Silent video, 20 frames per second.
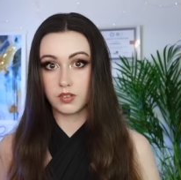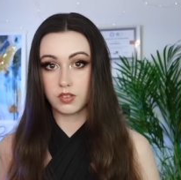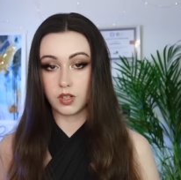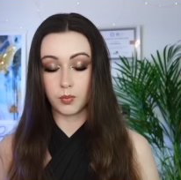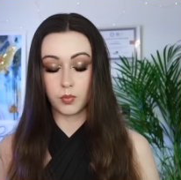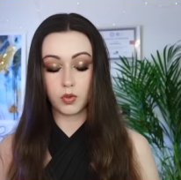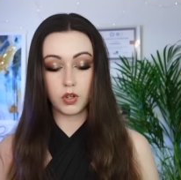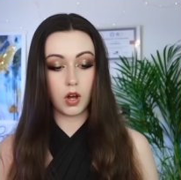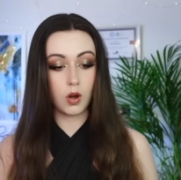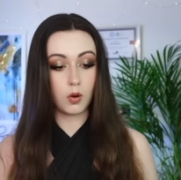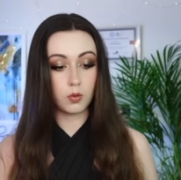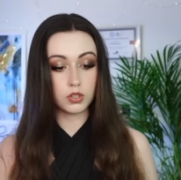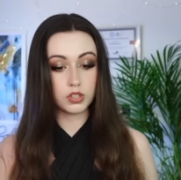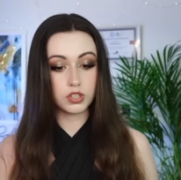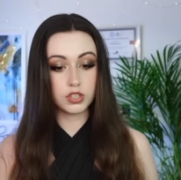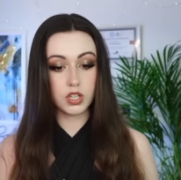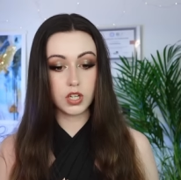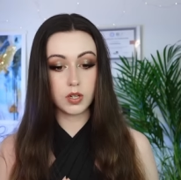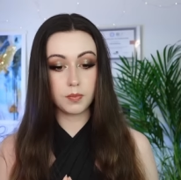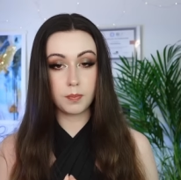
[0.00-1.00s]
Some will hold
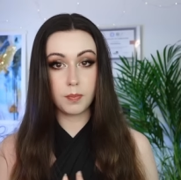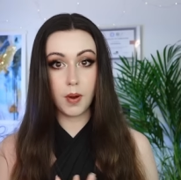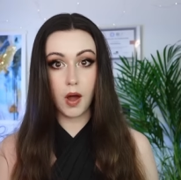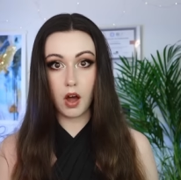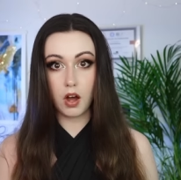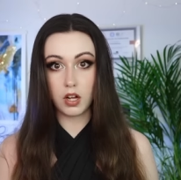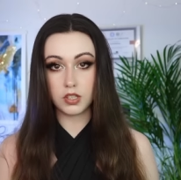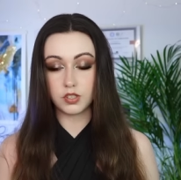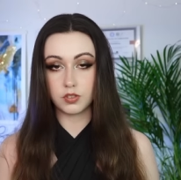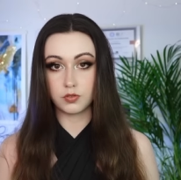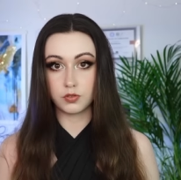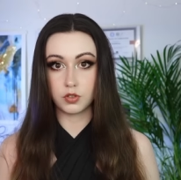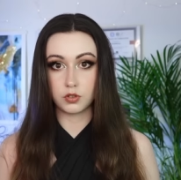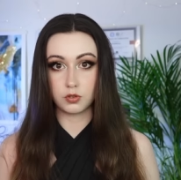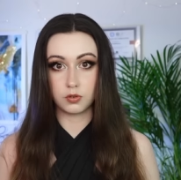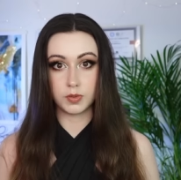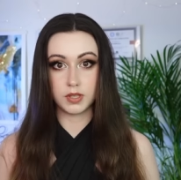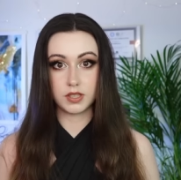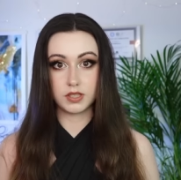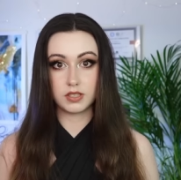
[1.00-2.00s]
certain parts of
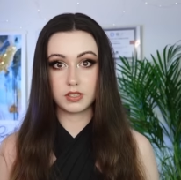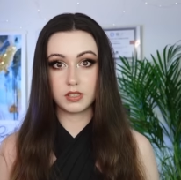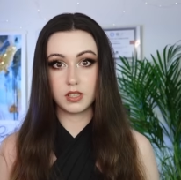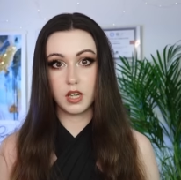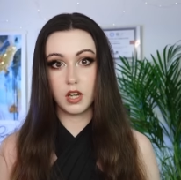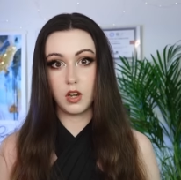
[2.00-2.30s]
traumas,